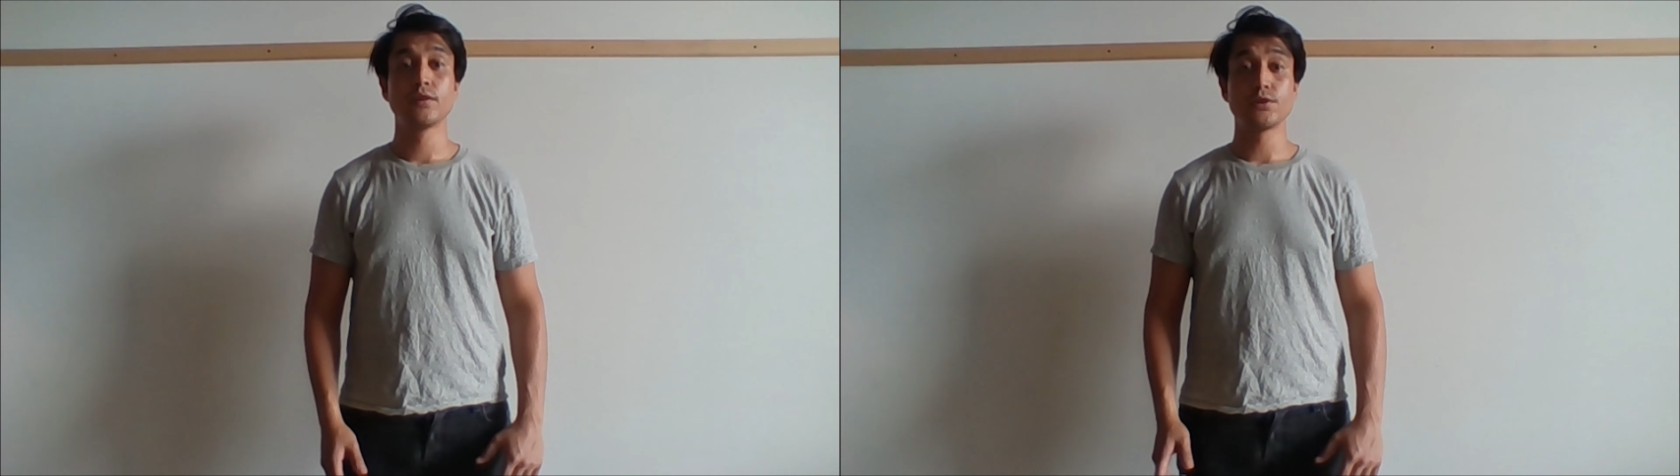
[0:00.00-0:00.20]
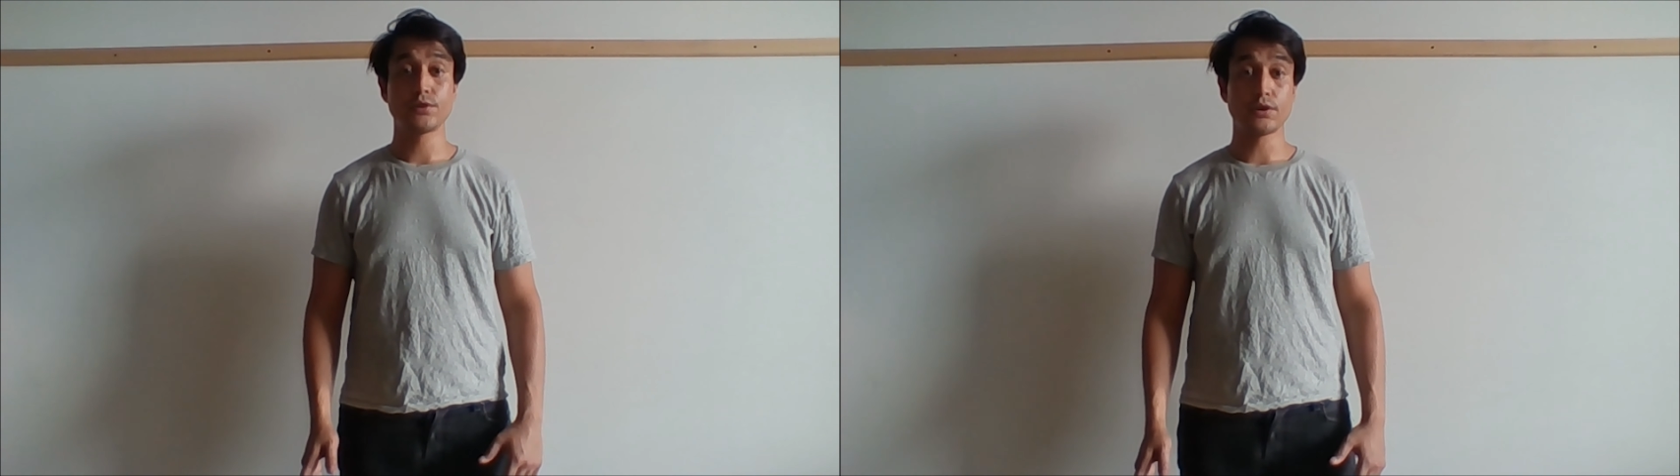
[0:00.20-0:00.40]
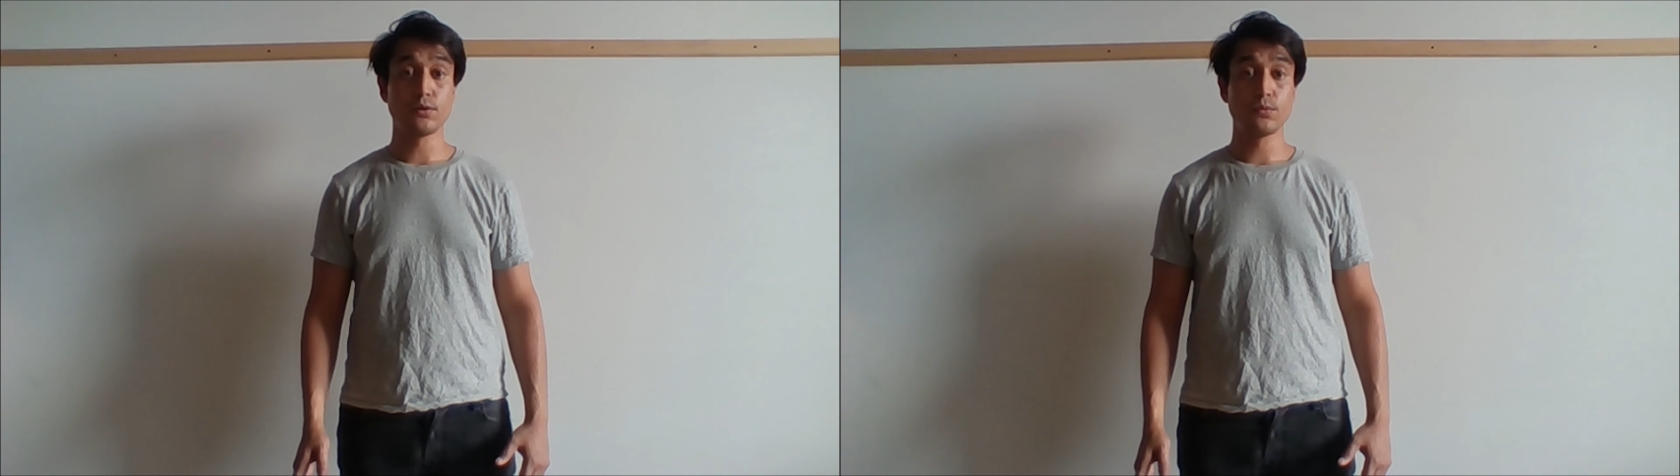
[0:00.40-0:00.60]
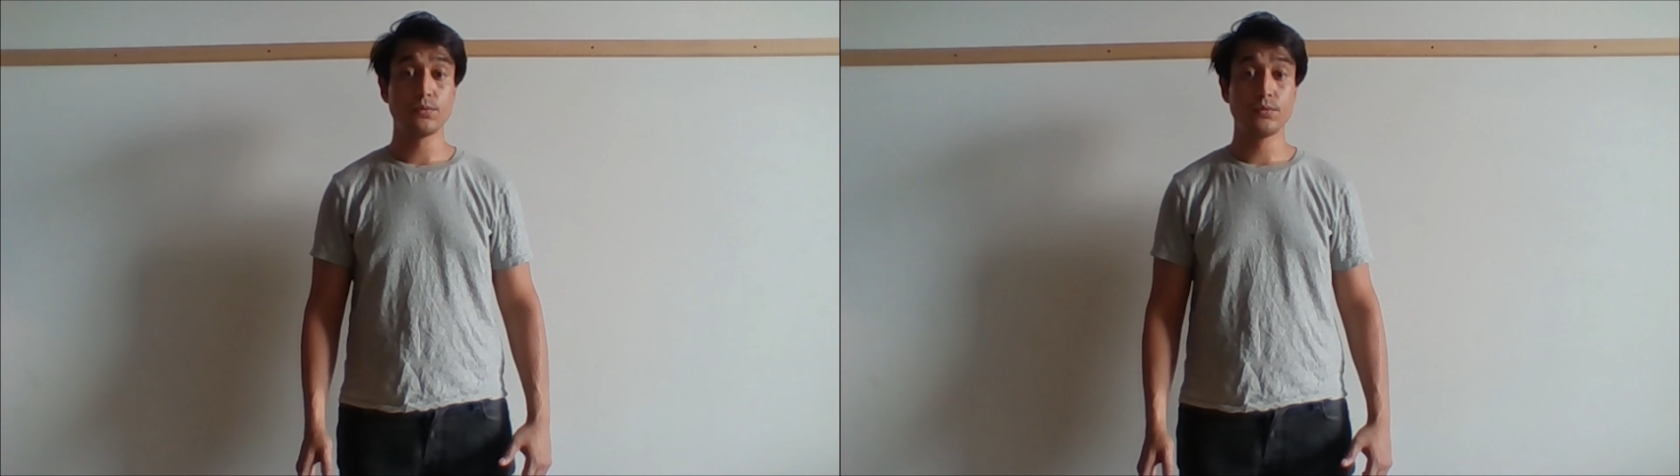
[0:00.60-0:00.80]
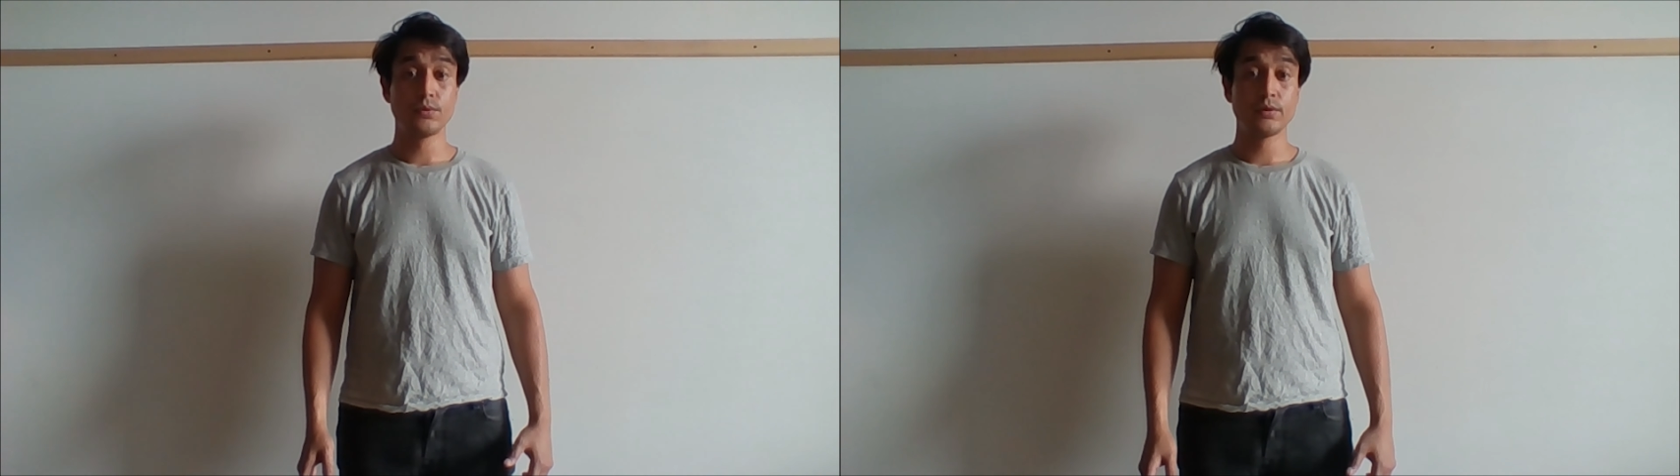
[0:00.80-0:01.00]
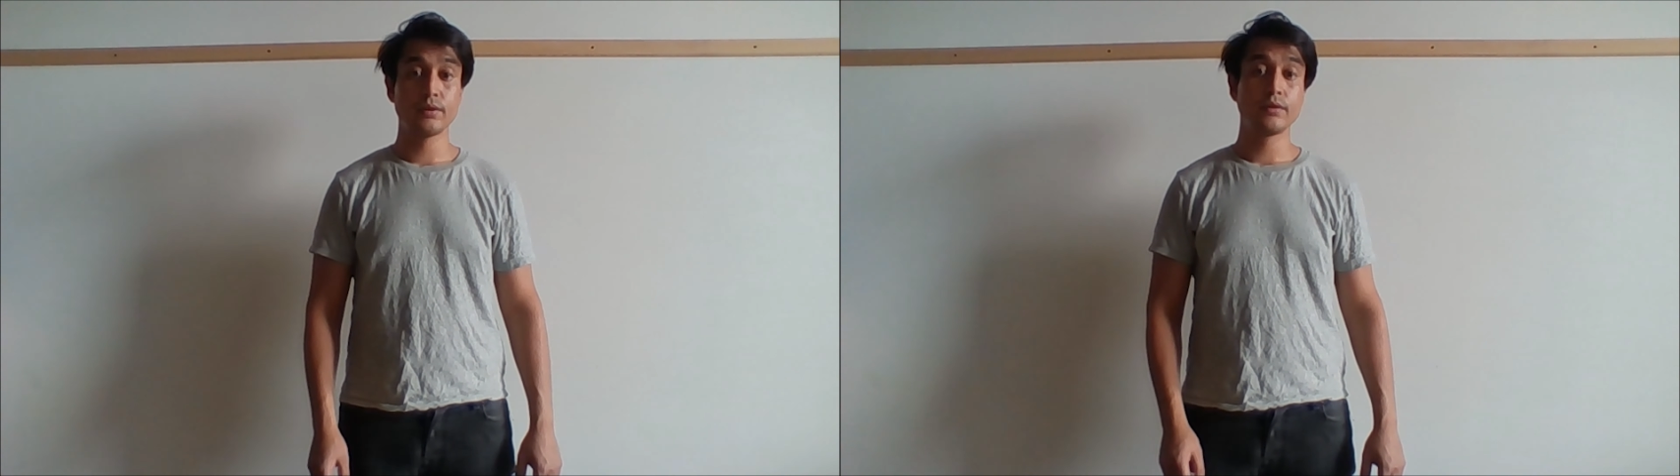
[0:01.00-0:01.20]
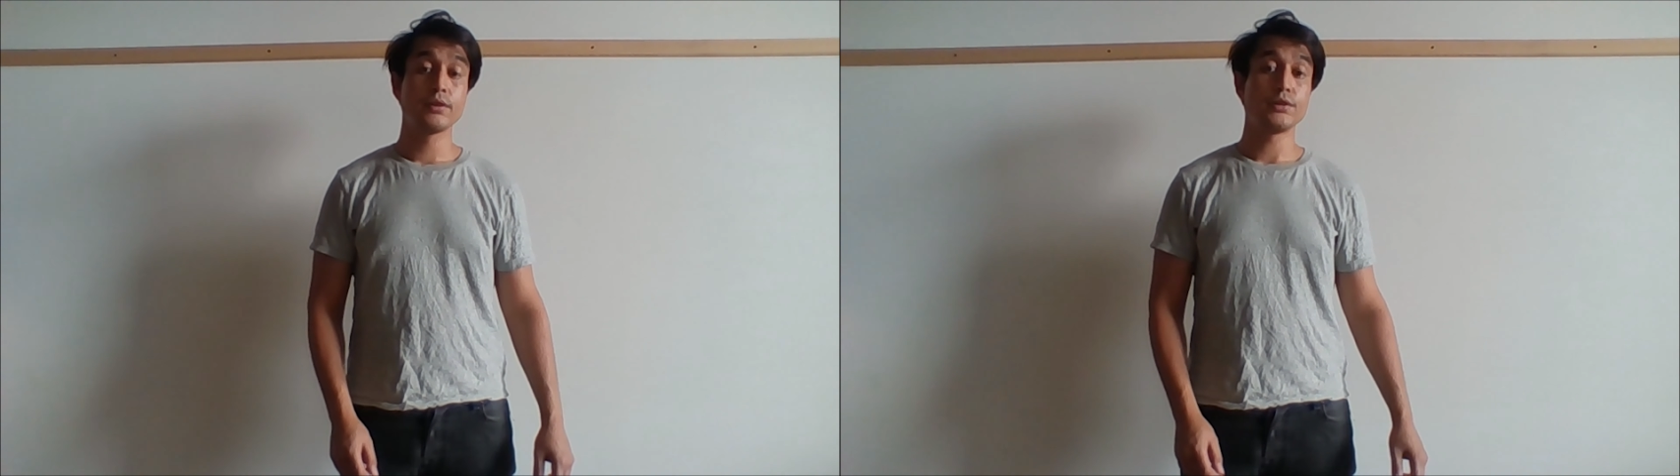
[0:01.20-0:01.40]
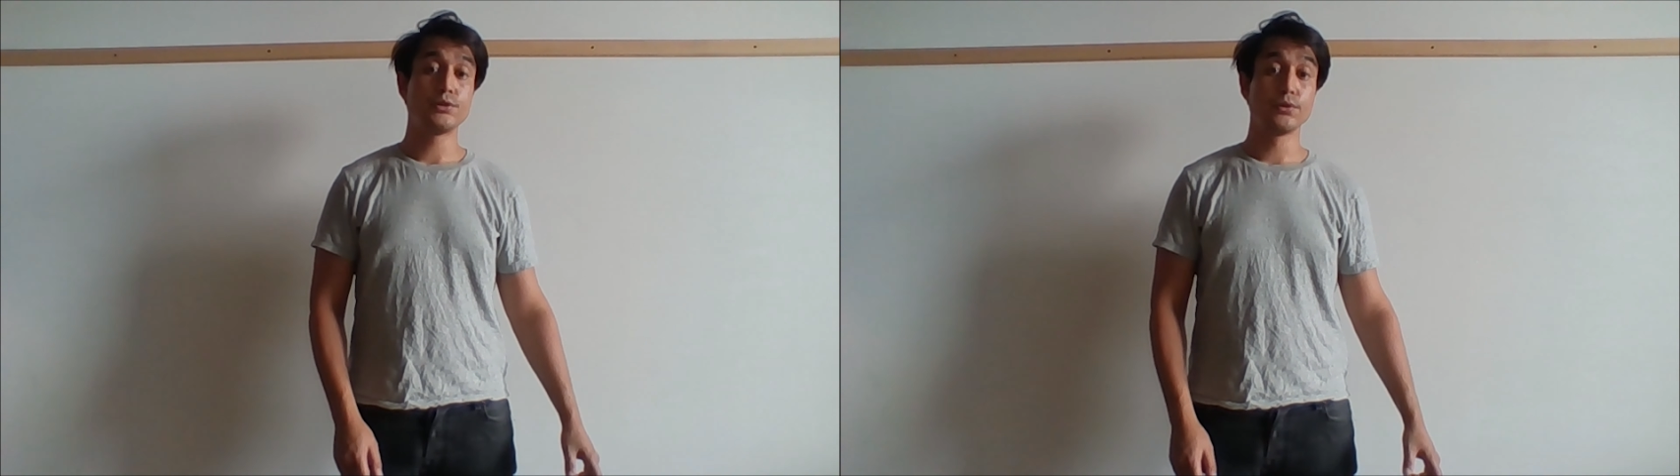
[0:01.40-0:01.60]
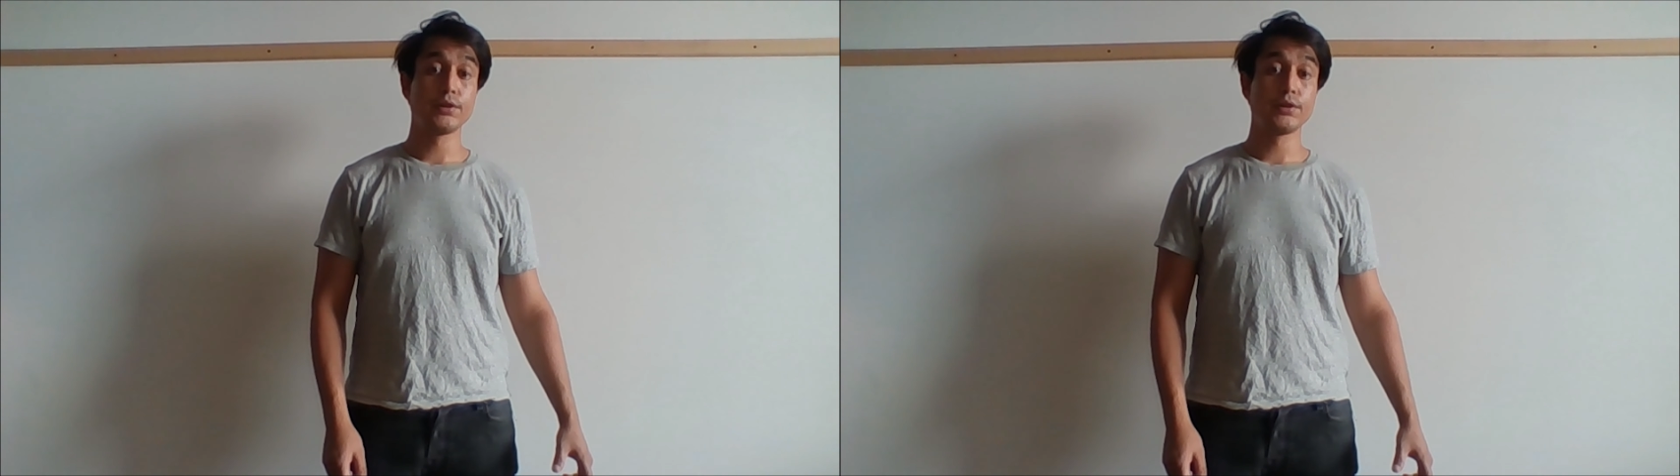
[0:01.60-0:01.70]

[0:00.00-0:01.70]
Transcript: So, join